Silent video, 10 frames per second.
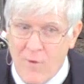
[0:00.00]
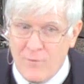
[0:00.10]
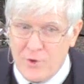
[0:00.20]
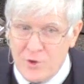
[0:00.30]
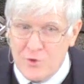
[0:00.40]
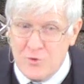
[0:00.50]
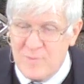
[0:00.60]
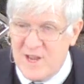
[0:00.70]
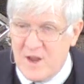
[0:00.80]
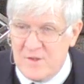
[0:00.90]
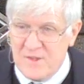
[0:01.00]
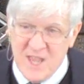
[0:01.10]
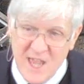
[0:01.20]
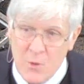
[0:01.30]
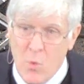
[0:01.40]
over you
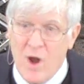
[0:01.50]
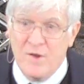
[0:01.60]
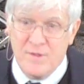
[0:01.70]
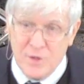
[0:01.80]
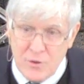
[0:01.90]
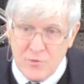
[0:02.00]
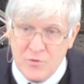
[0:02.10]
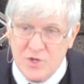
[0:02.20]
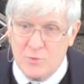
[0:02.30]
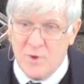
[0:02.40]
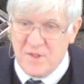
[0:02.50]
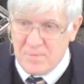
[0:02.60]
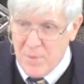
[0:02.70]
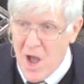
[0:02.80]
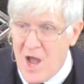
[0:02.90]
because he wants you to
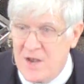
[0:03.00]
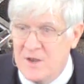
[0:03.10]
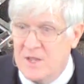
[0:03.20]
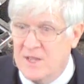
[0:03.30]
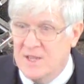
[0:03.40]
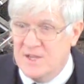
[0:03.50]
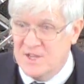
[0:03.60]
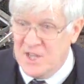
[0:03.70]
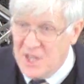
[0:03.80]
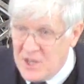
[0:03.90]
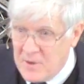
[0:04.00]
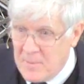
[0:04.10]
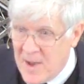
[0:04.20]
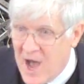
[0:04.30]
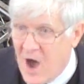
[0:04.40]
respond to
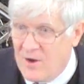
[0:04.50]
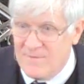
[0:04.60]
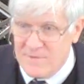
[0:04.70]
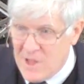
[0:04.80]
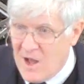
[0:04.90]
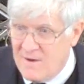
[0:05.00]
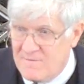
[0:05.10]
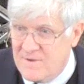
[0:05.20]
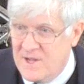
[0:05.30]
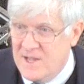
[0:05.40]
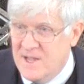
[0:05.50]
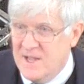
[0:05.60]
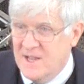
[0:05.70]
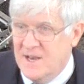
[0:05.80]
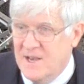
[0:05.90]
him out of love,
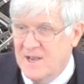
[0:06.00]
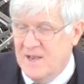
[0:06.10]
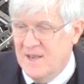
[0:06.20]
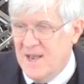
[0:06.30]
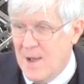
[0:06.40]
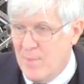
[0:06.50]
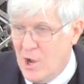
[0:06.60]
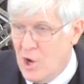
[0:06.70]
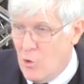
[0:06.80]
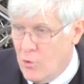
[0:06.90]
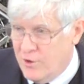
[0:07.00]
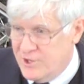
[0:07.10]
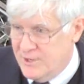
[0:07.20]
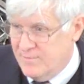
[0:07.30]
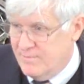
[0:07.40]
not by
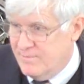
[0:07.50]
coercion.